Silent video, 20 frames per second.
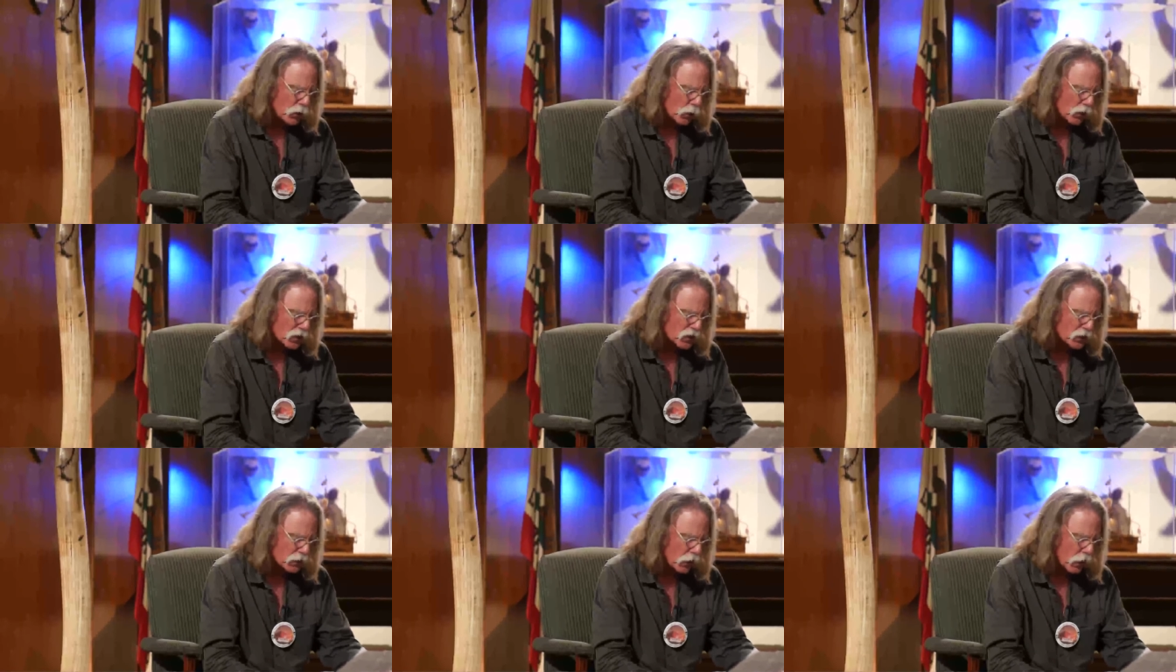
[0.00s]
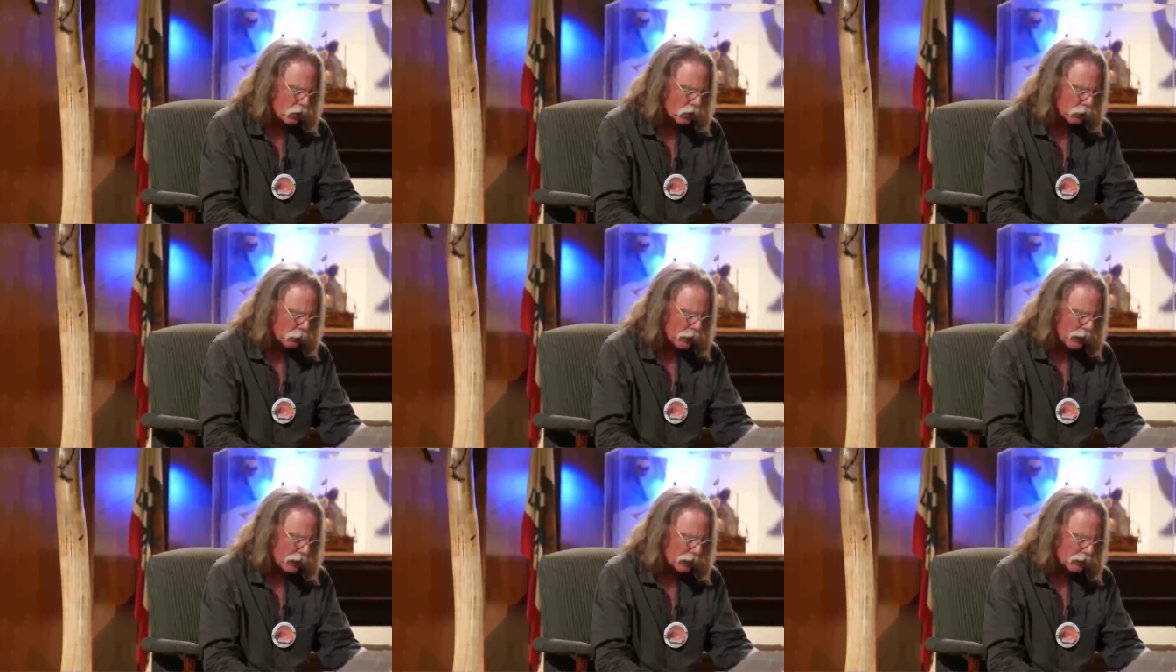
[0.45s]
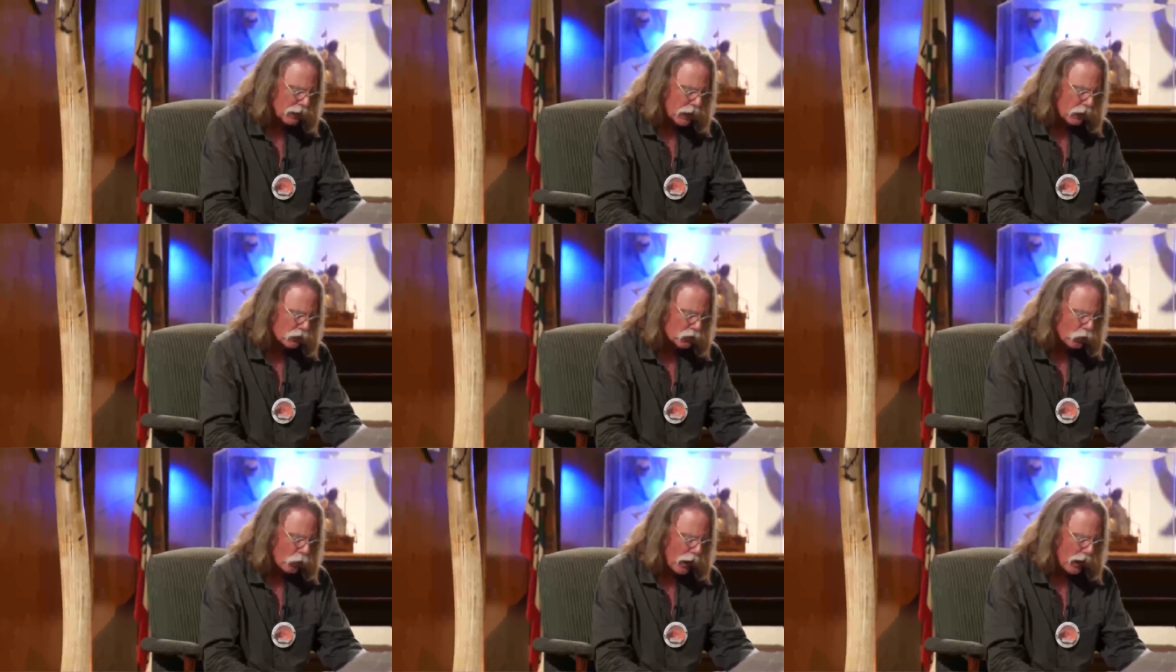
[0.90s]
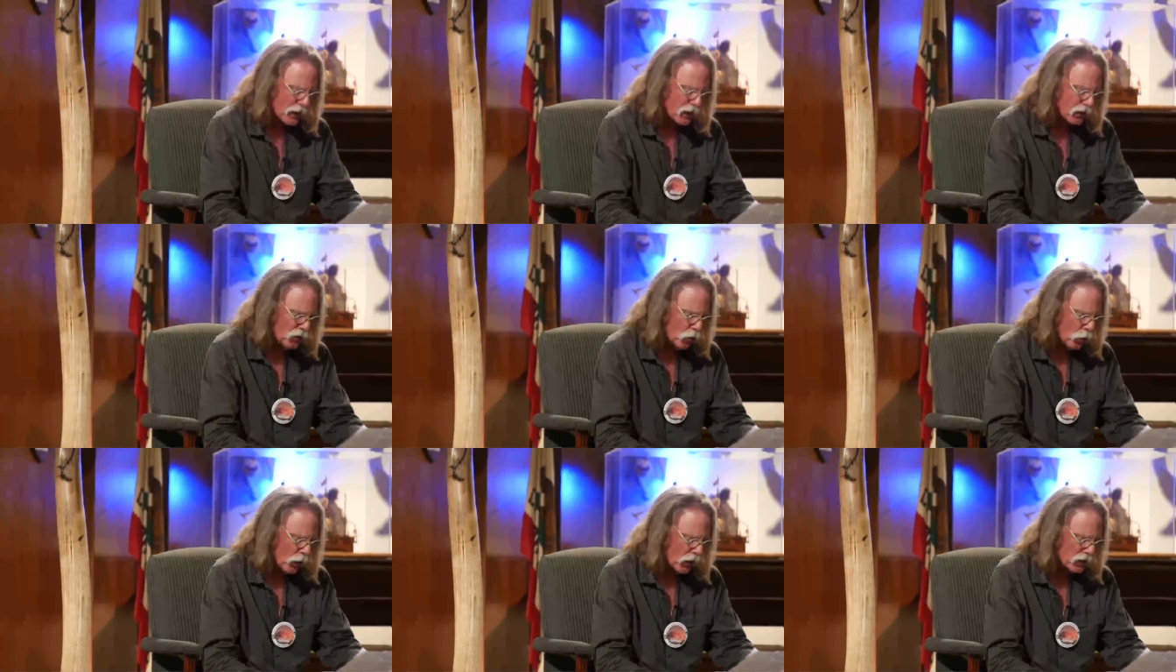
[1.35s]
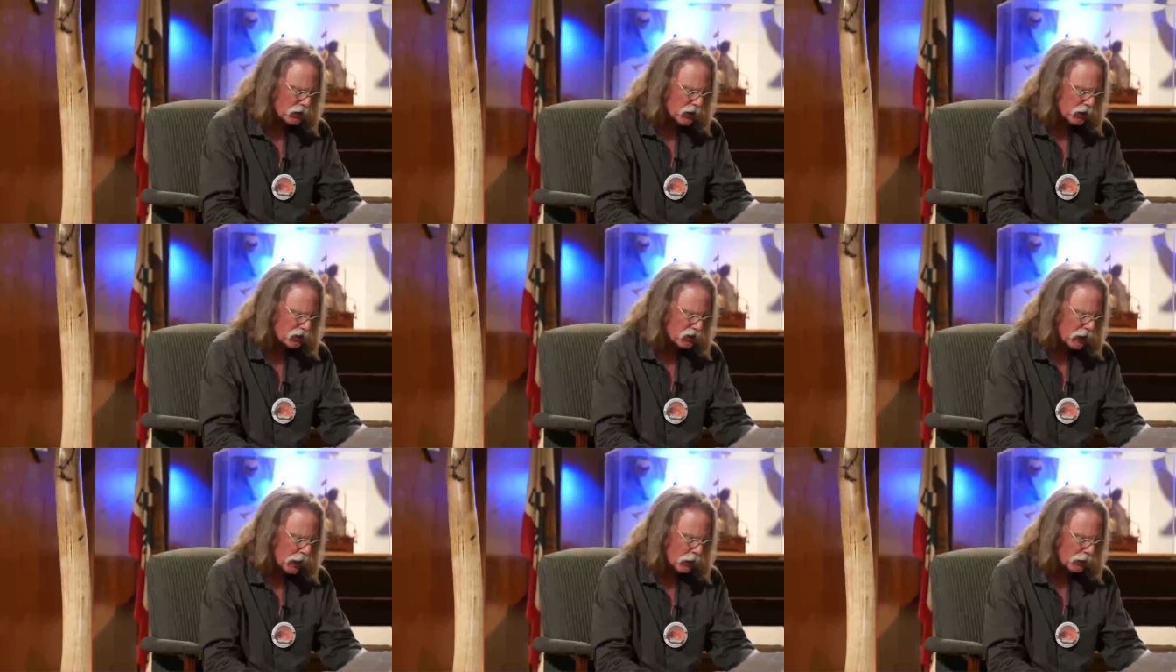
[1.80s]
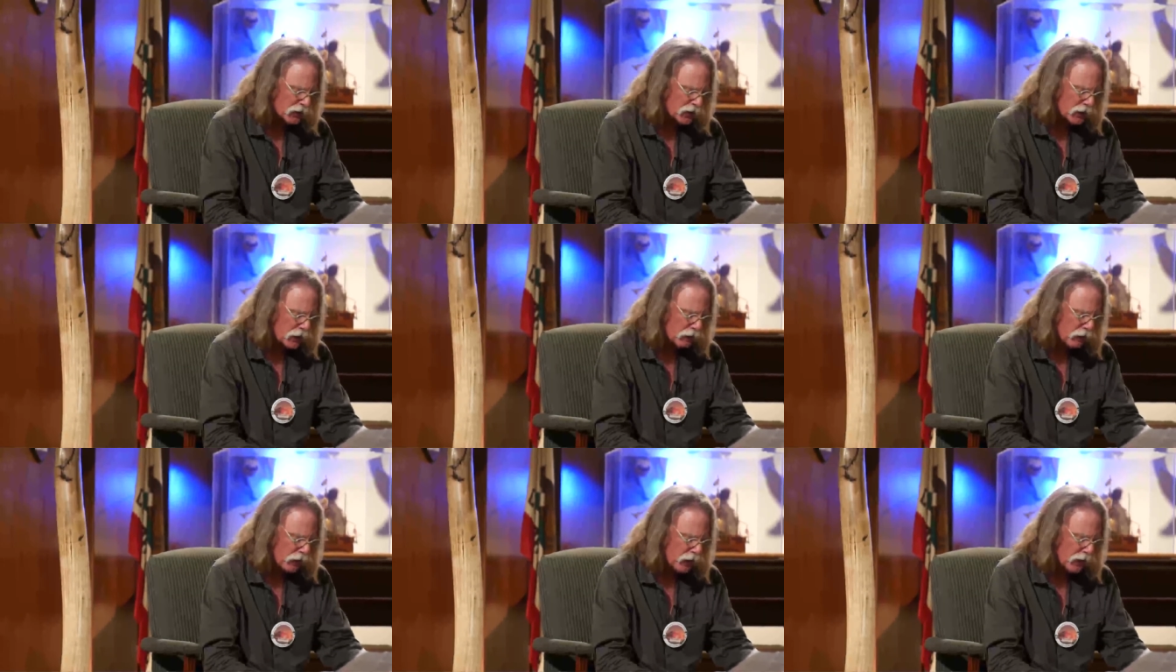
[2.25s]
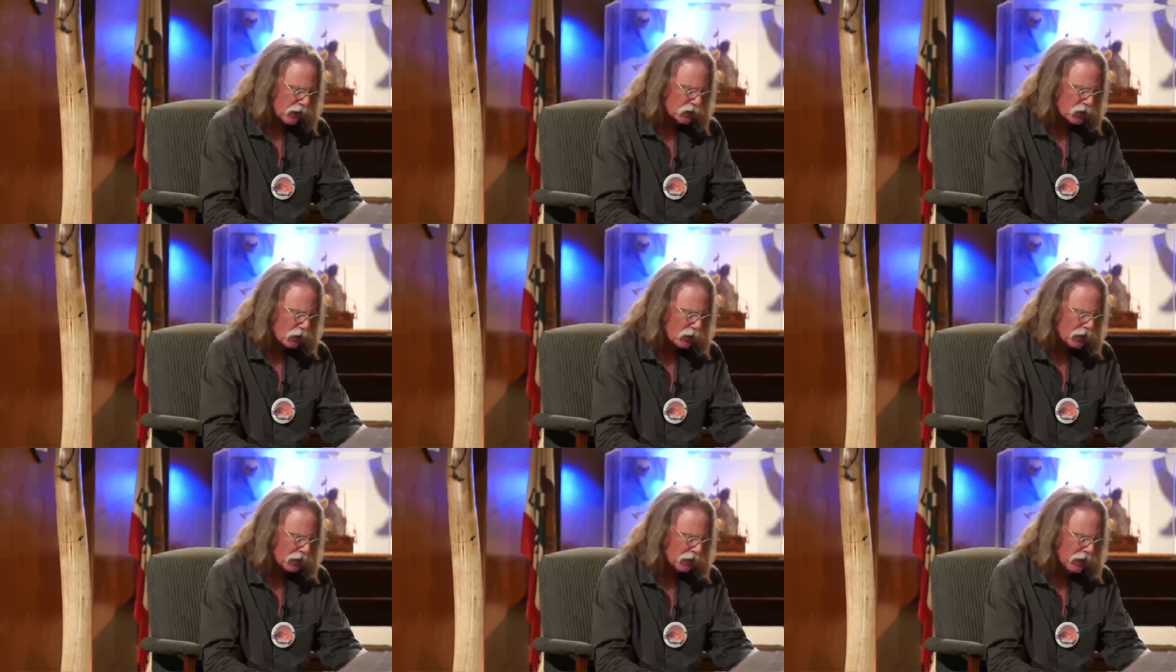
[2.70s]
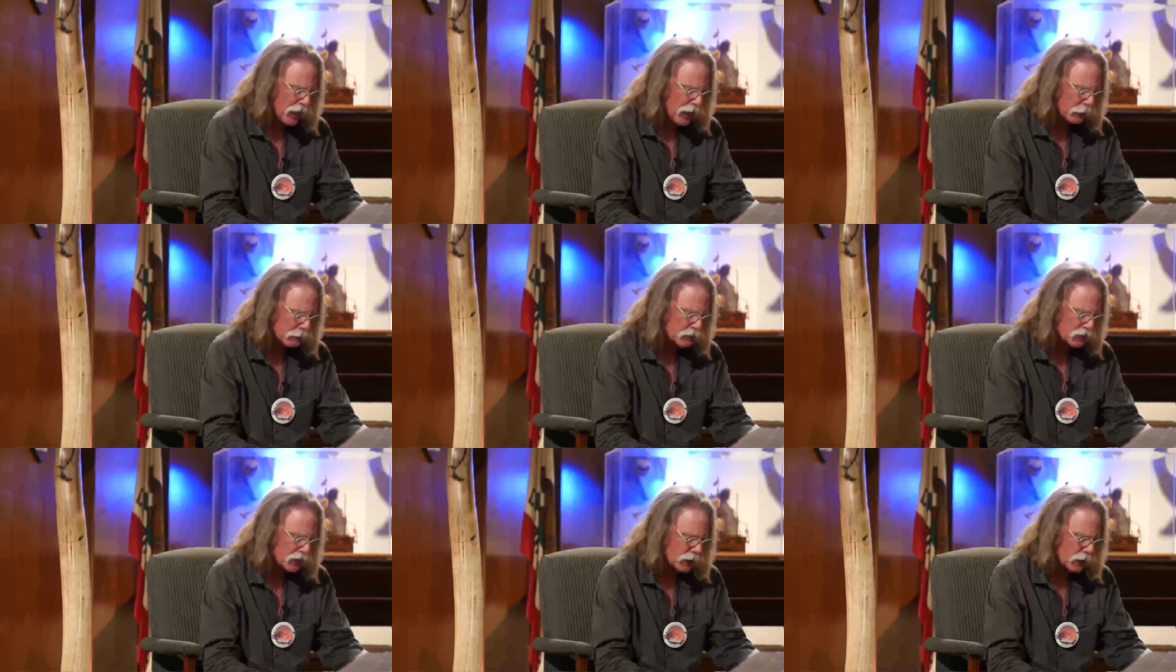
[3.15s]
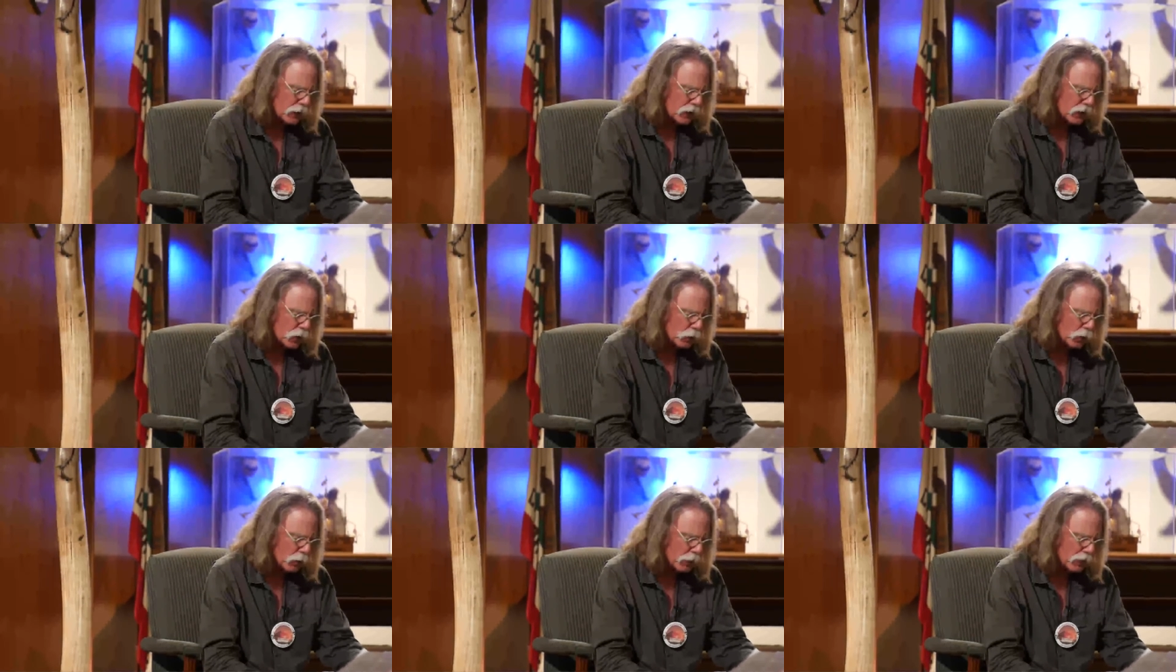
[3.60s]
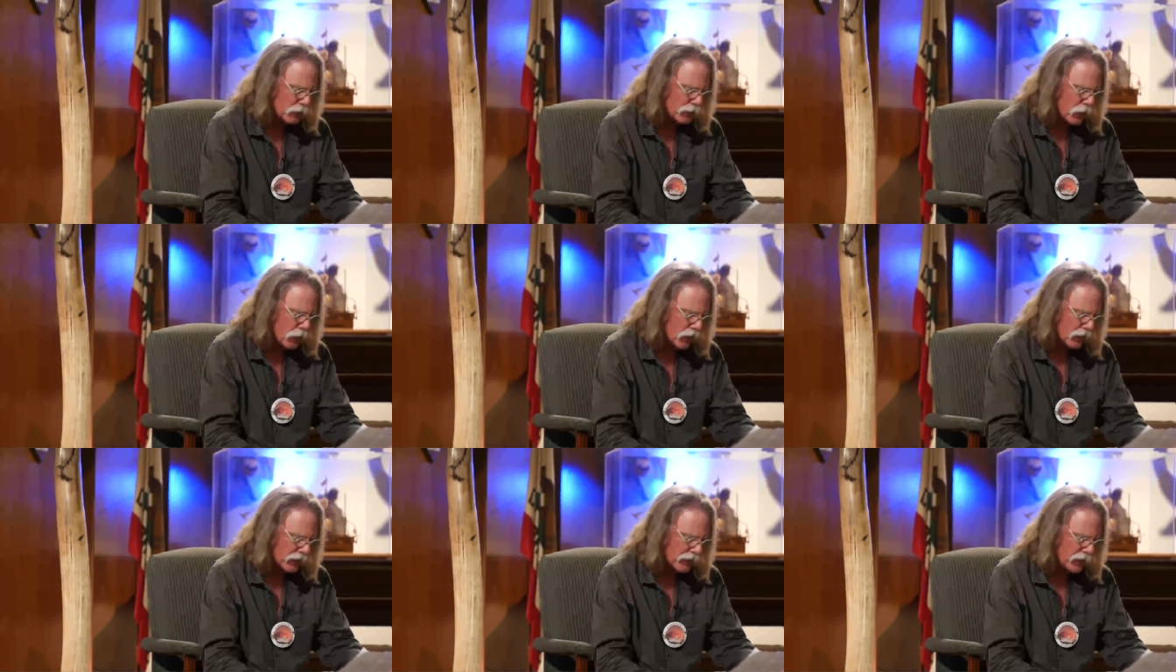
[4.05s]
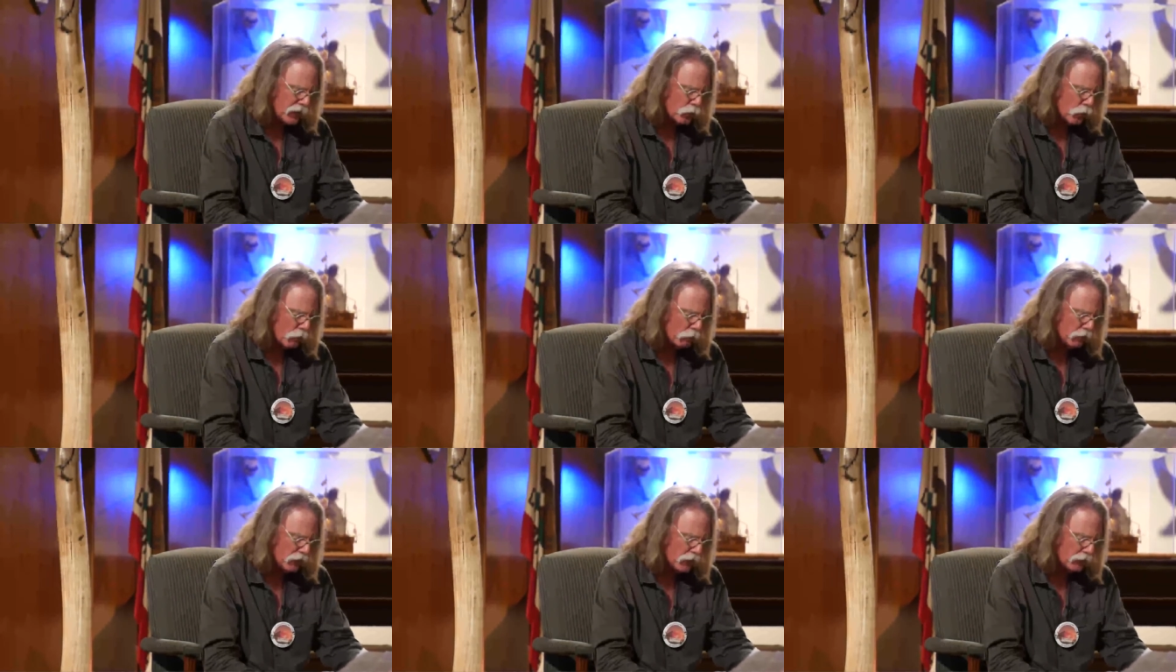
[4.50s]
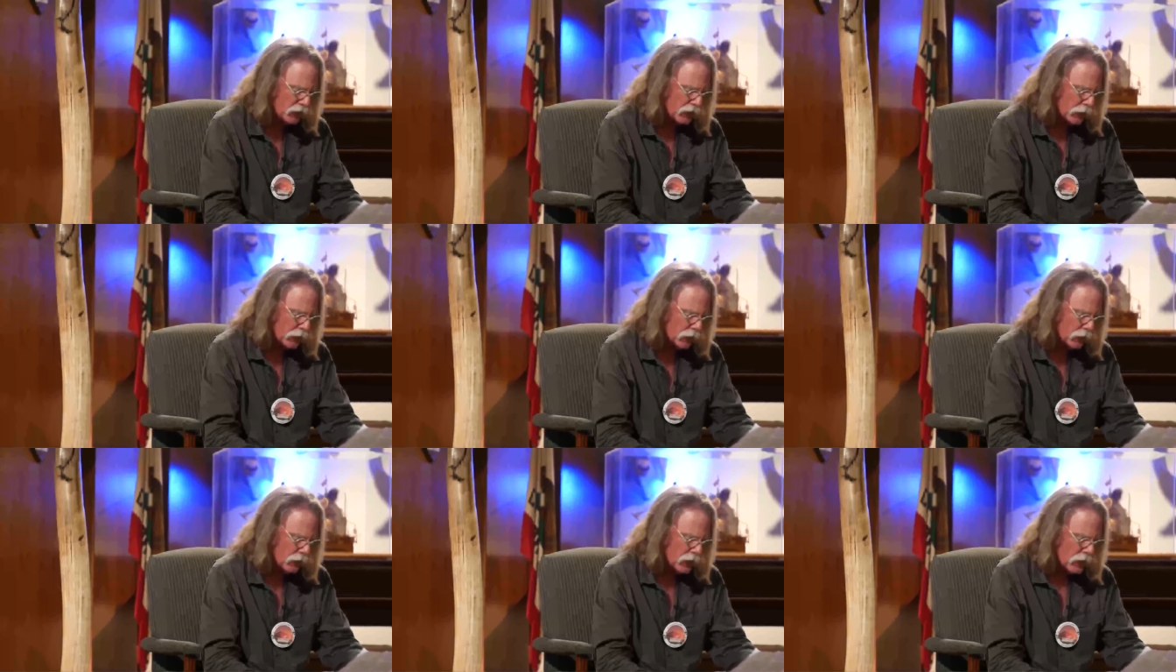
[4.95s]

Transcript: are startled by a loud cracking noise that sounds as if things are collapsing and you will be falling into oblivion.